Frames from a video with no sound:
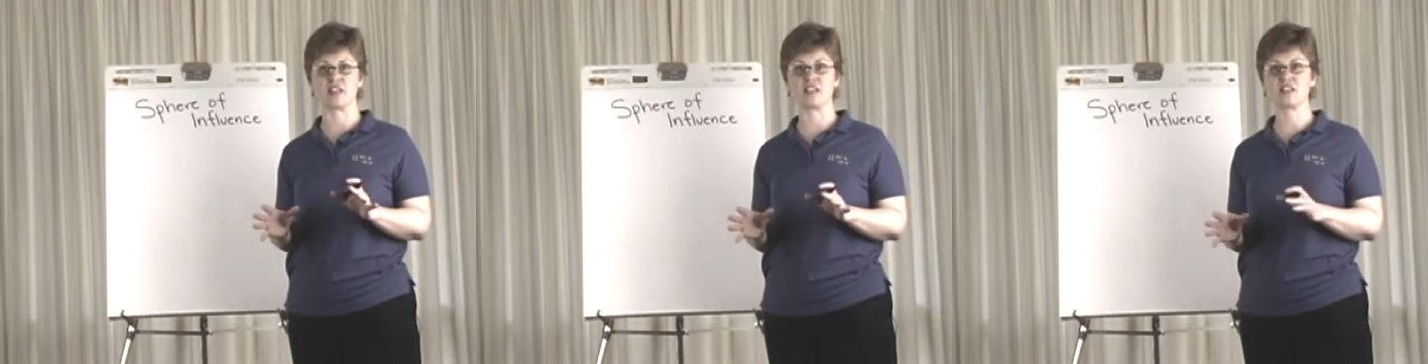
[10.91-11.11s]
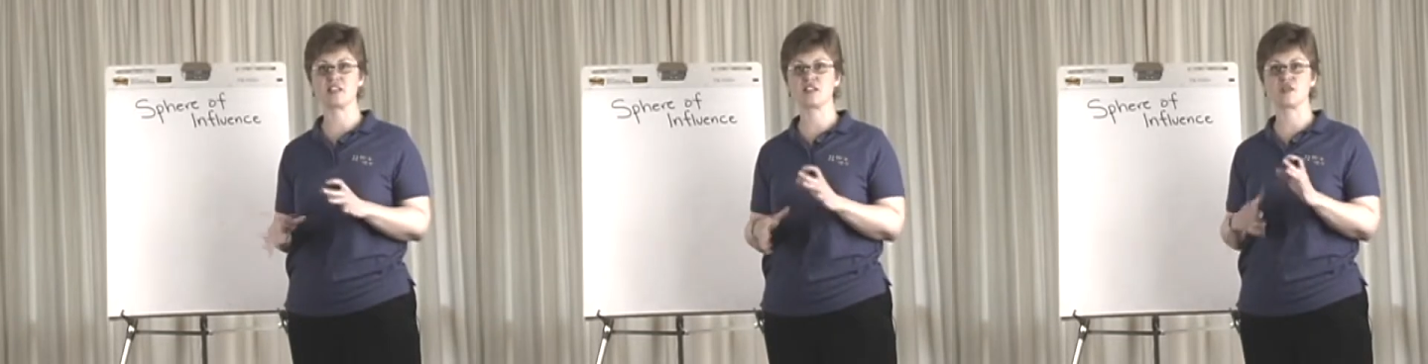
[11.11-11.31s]

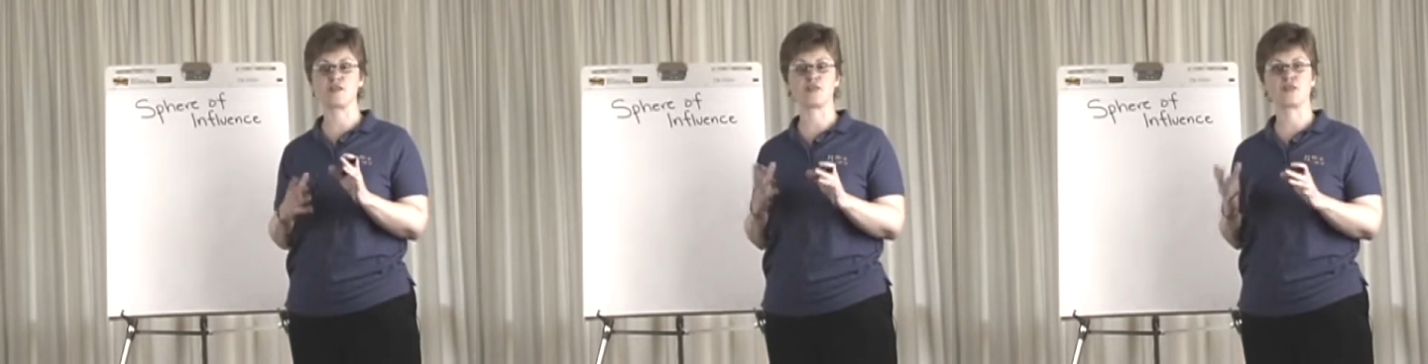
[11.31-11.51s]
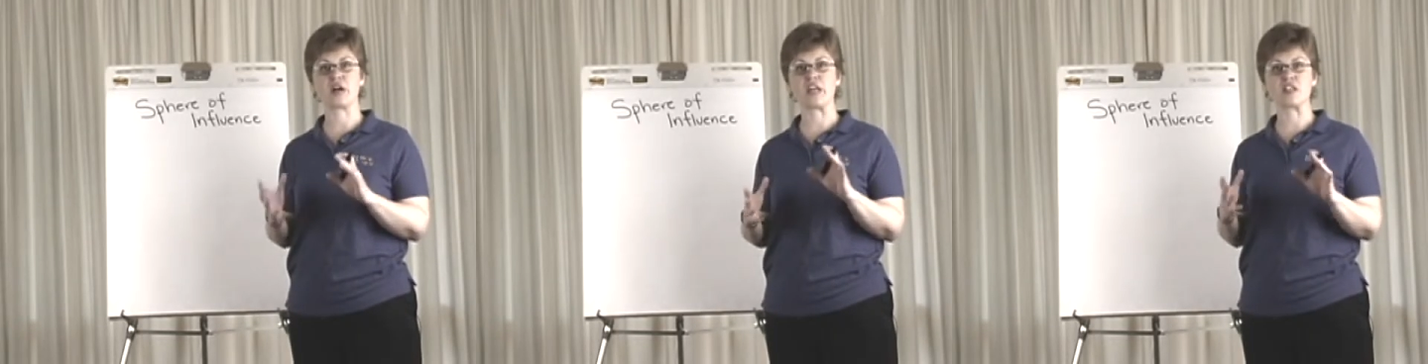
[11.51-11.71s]
This is a
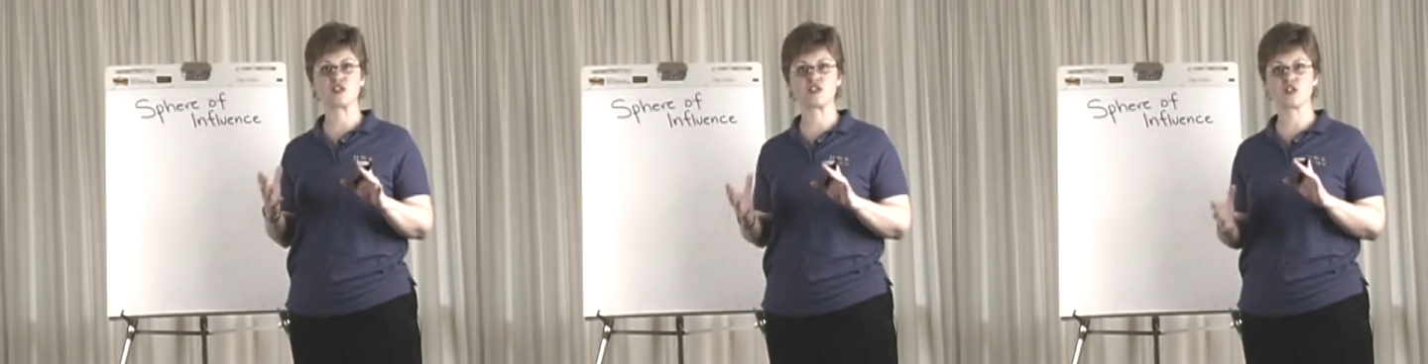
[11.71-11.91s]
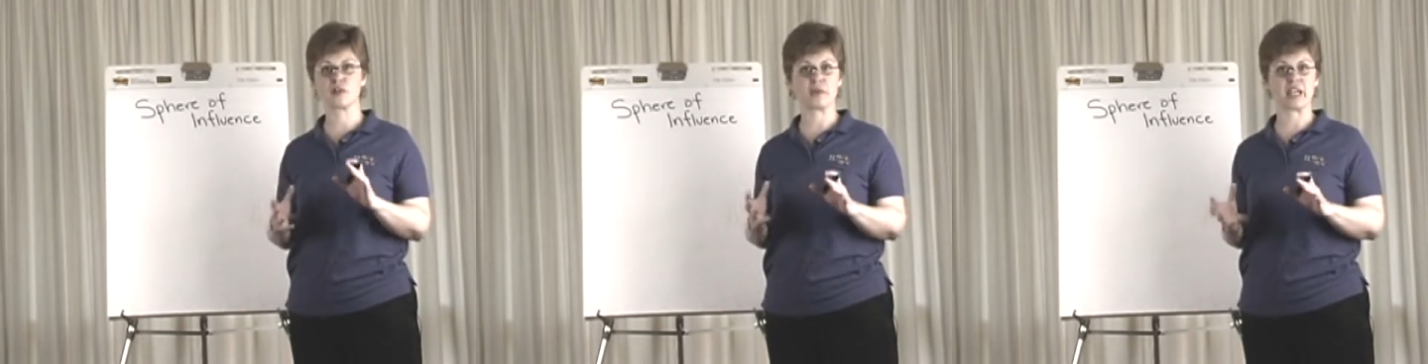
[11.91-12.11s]

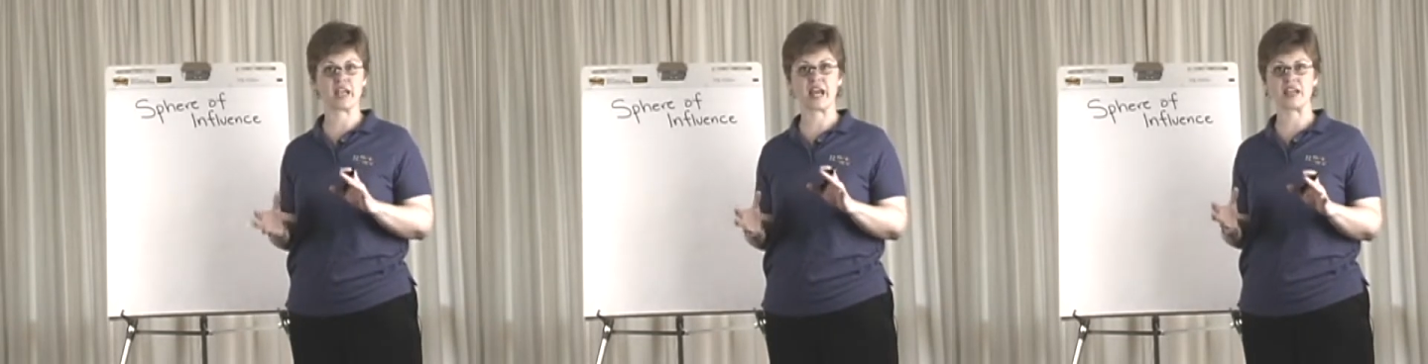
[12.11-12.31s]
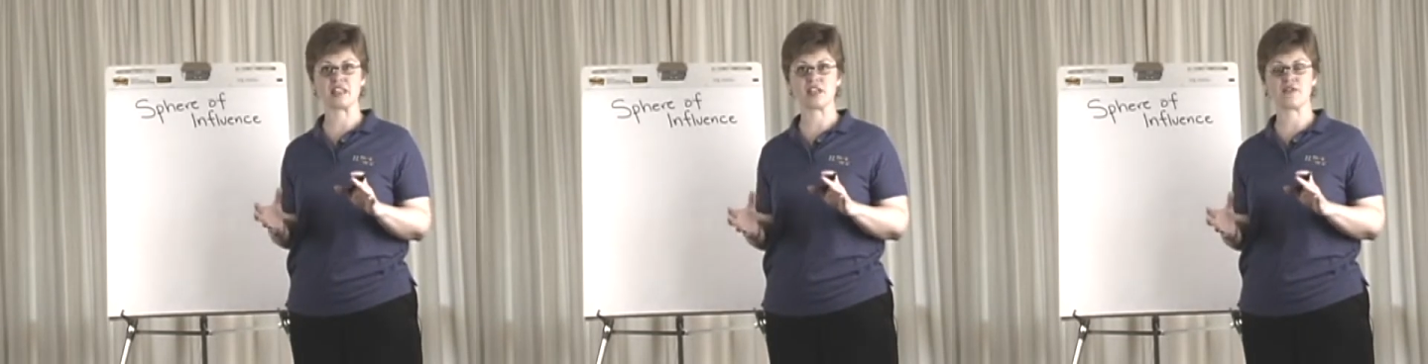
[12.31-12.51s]
brainstorming
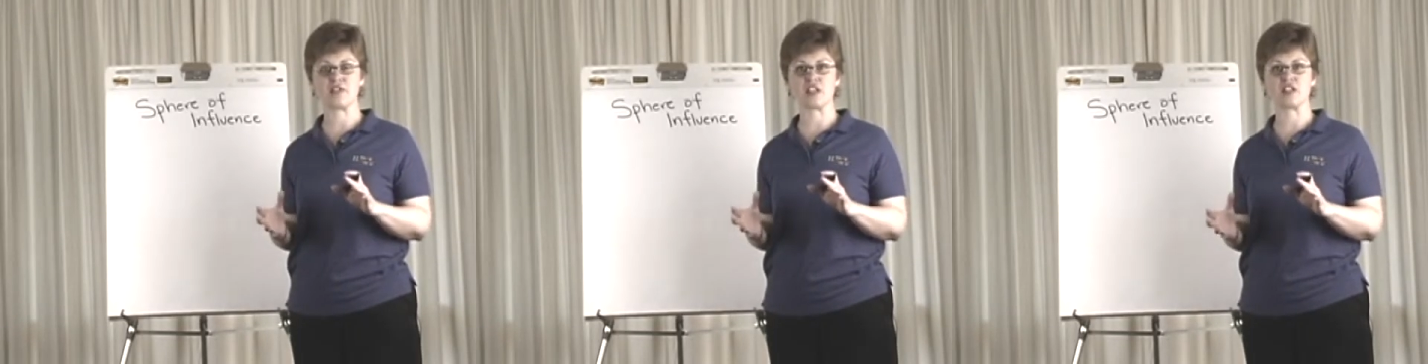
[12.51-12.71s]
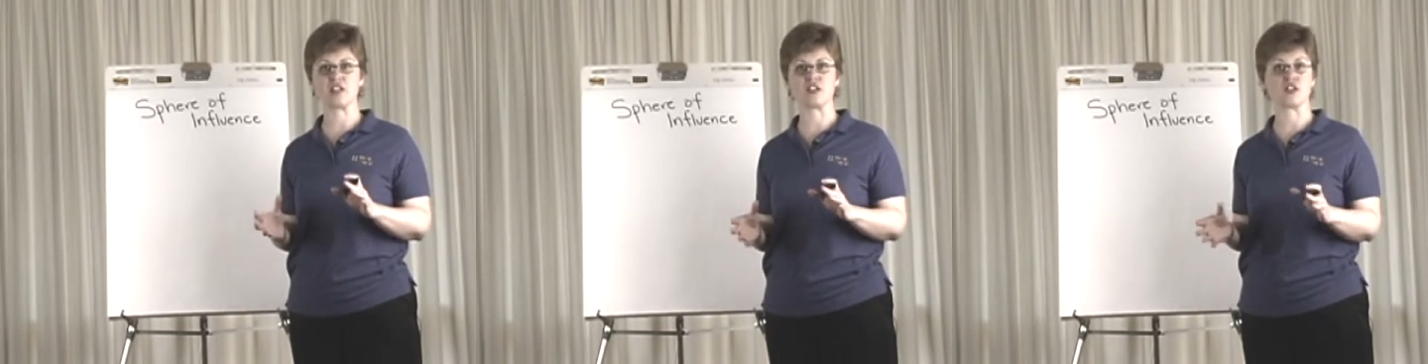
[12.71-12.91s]

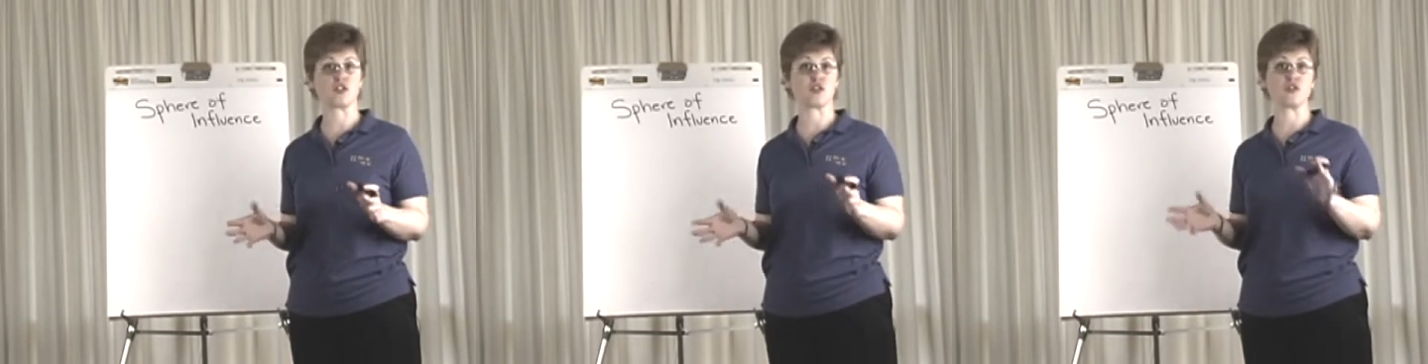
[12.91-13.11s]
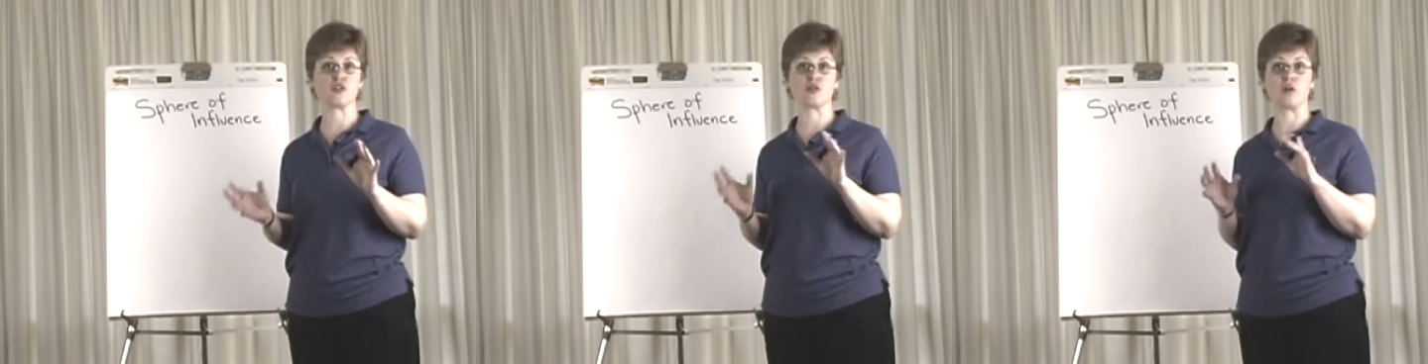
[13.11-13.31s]
activity that you
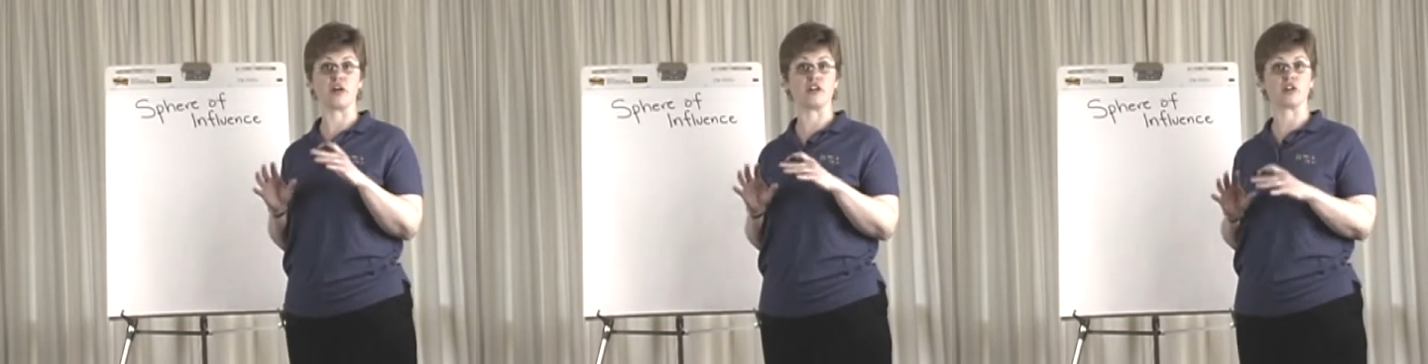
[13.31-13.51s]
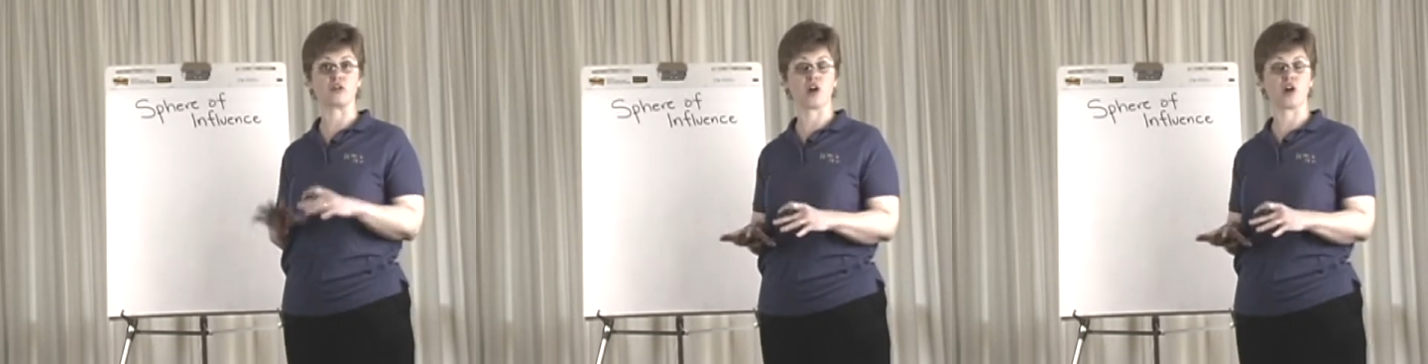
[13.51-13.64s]
can do on your